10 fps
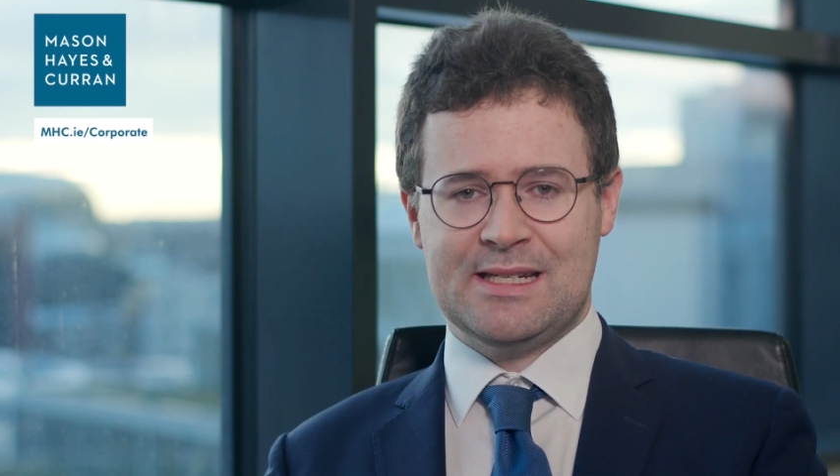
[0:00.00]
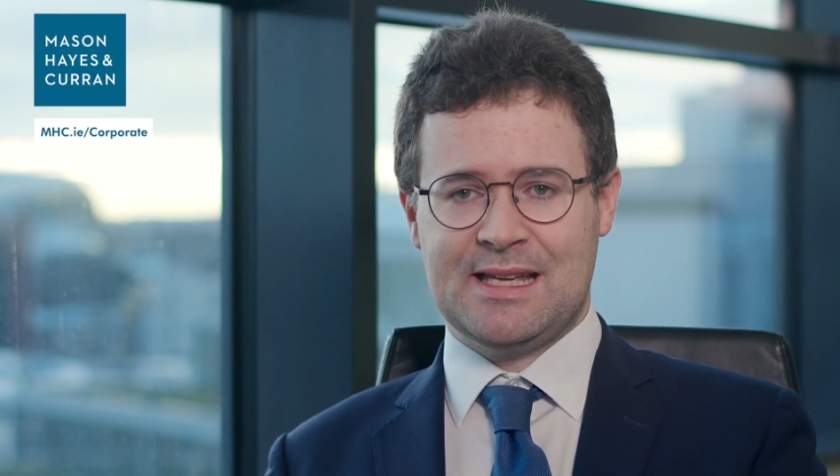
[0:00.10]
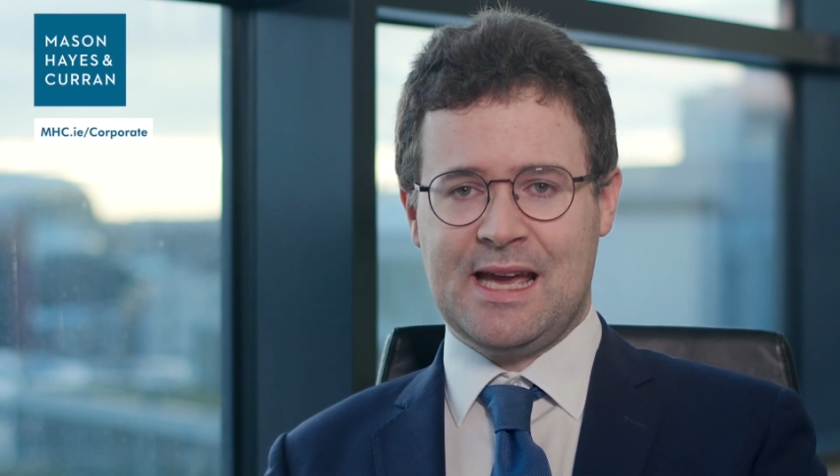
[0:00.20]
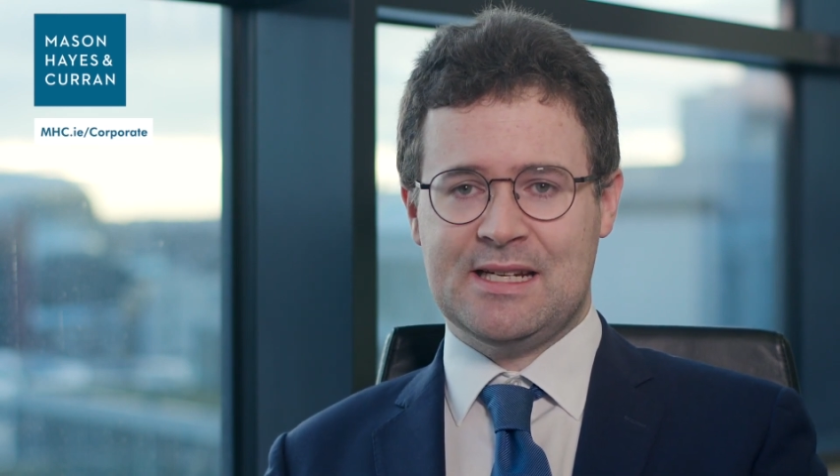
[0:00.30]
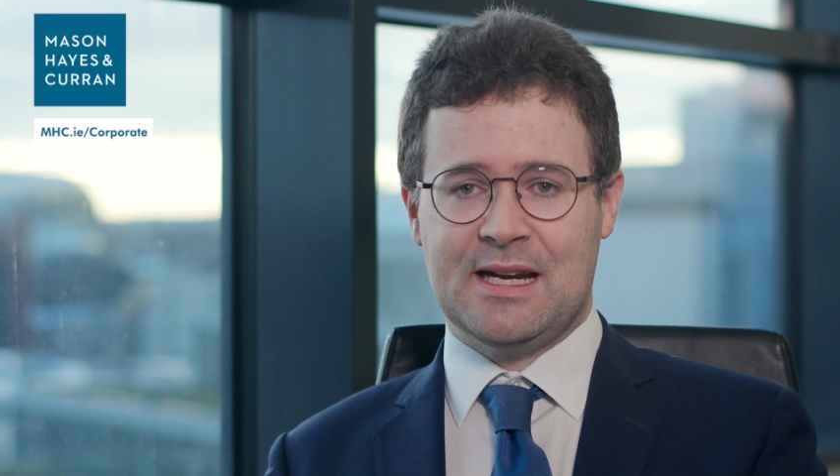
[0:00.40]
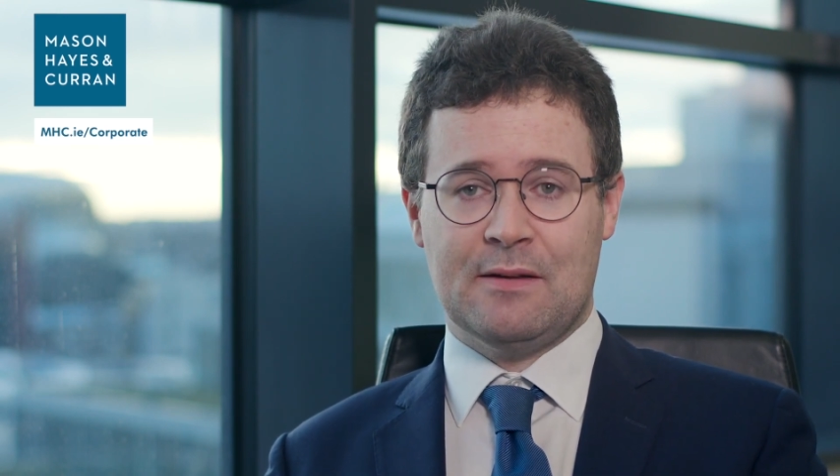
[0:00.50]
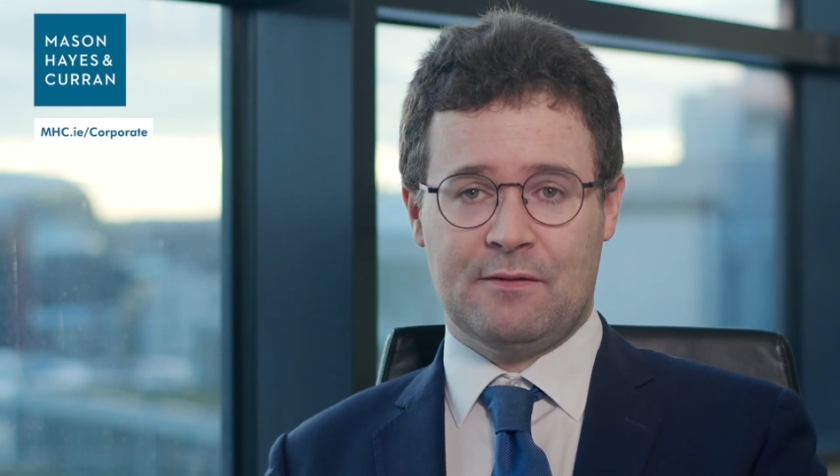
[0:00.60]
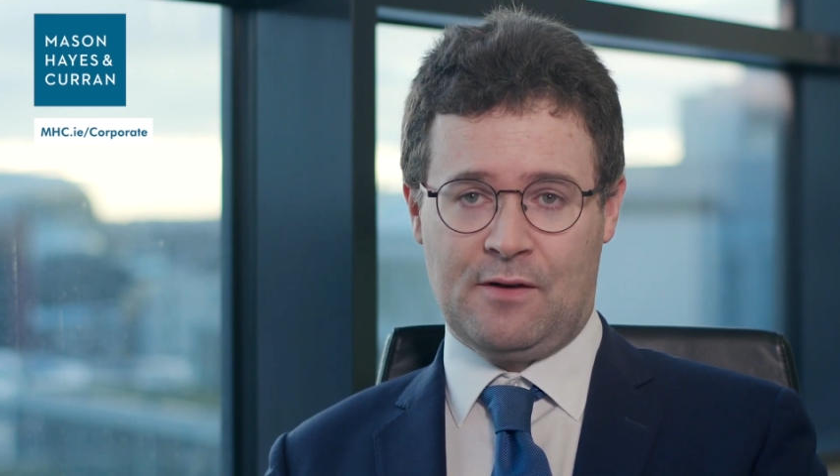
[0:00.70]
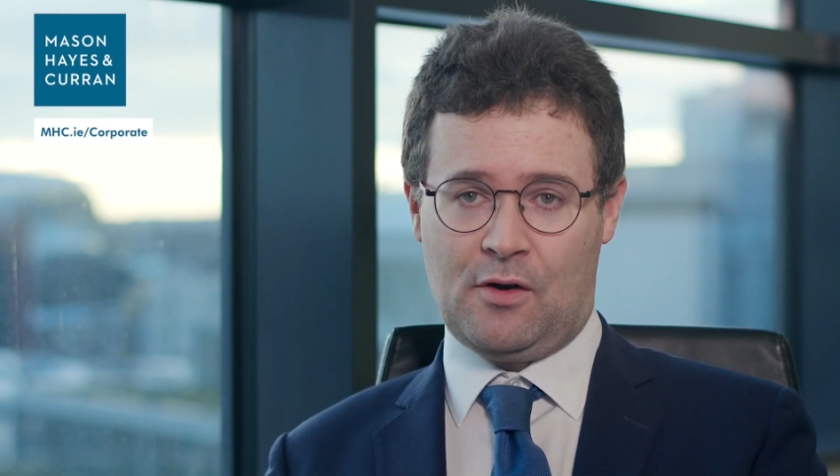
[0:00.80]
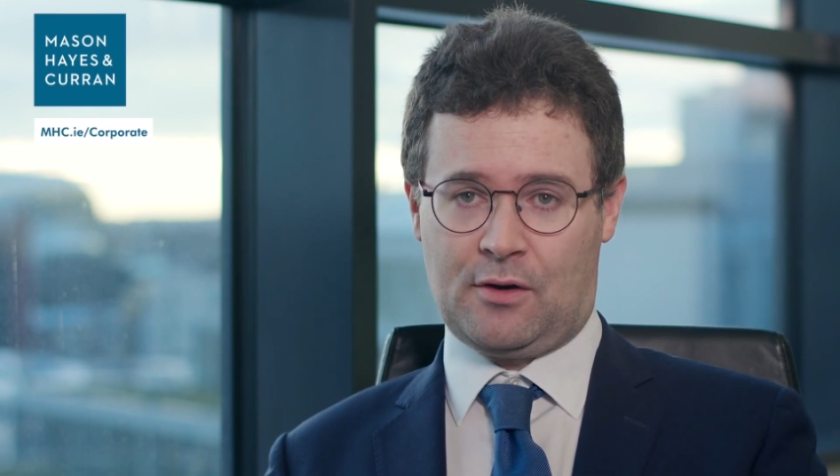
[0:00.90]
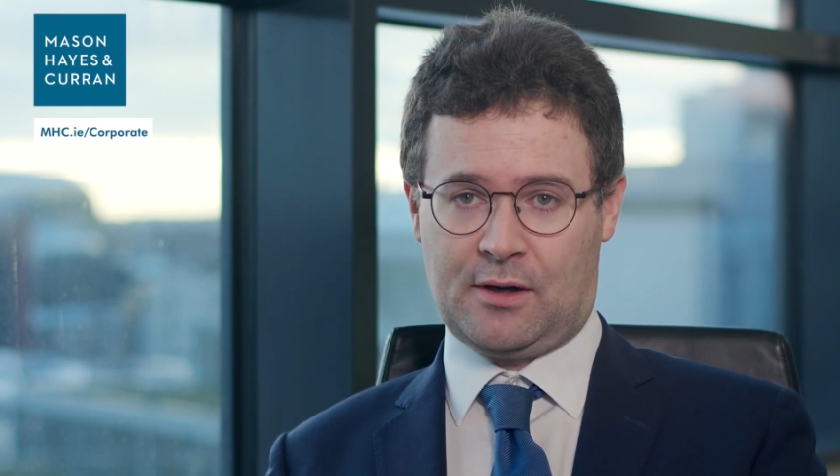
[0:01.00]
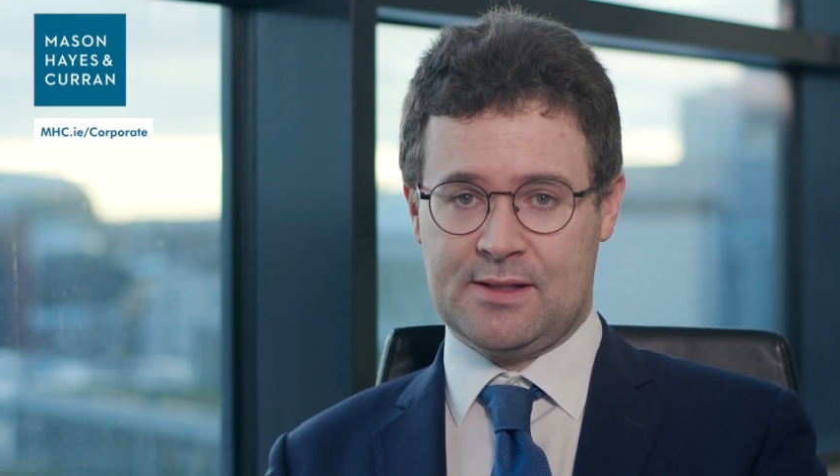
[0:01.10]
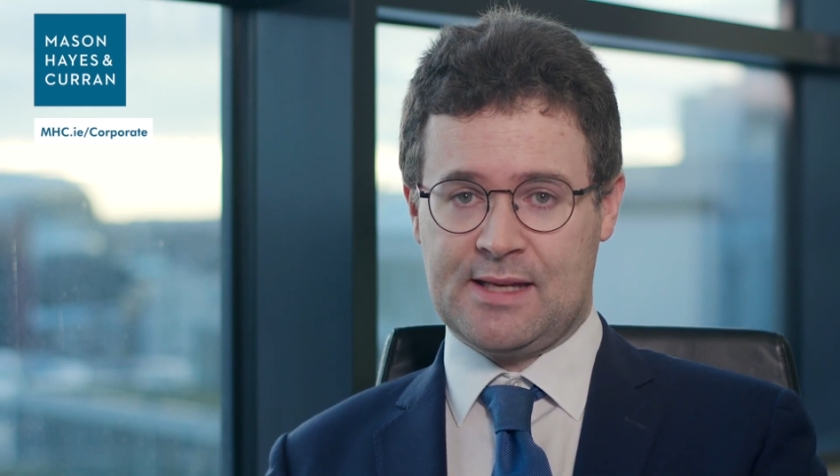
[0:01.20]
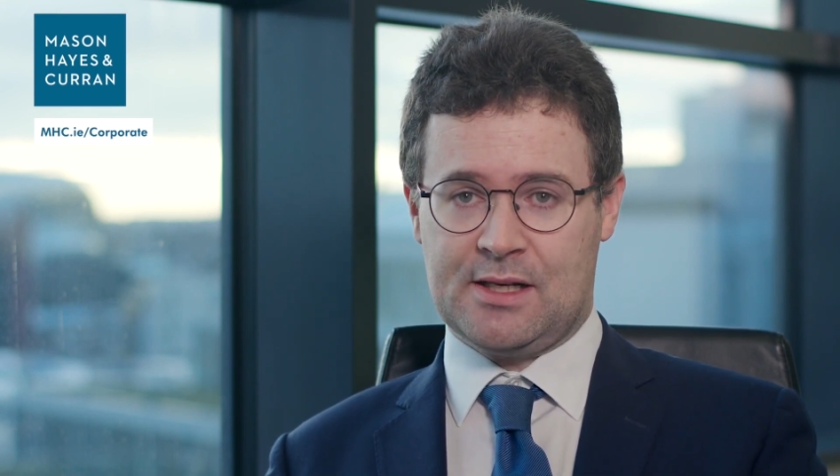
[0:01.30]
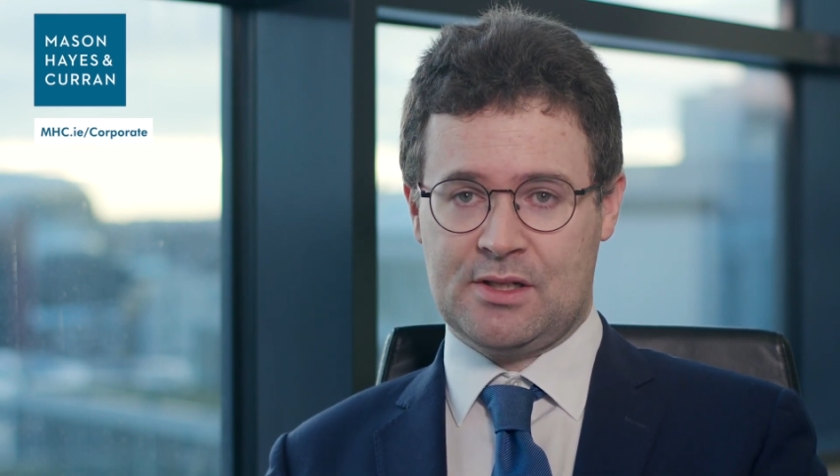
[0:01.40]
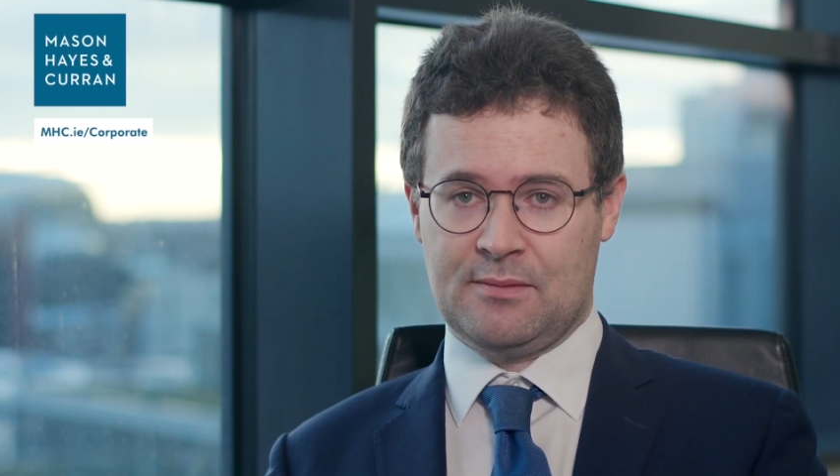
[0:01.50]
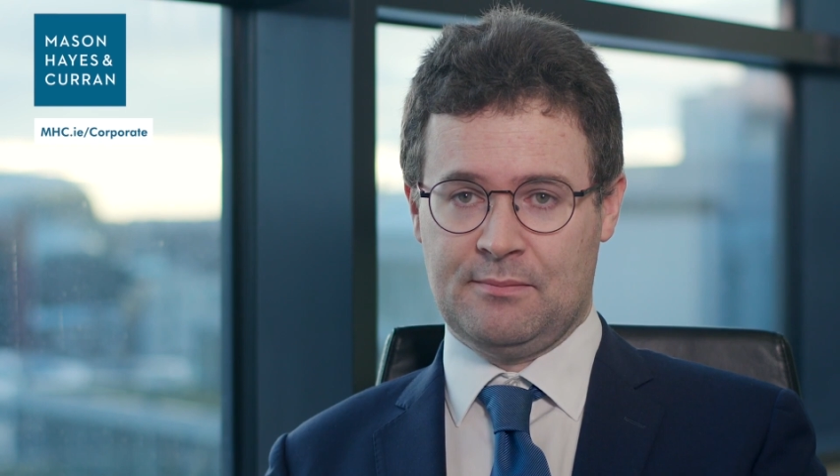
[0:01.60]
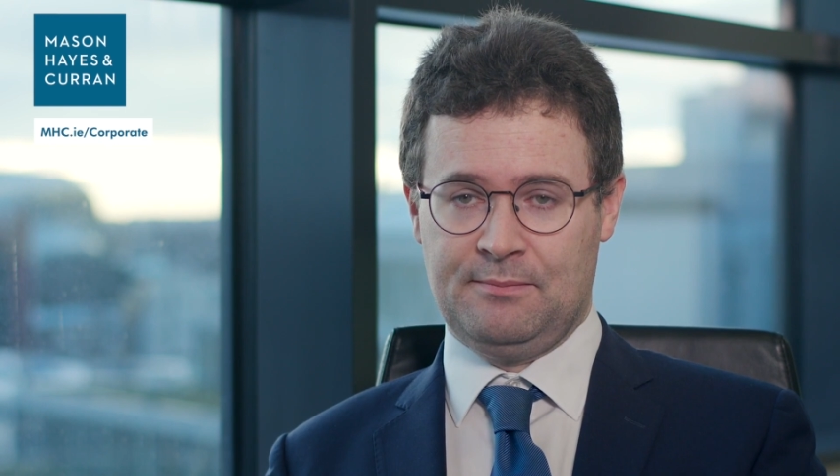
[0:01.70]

to get any further consent.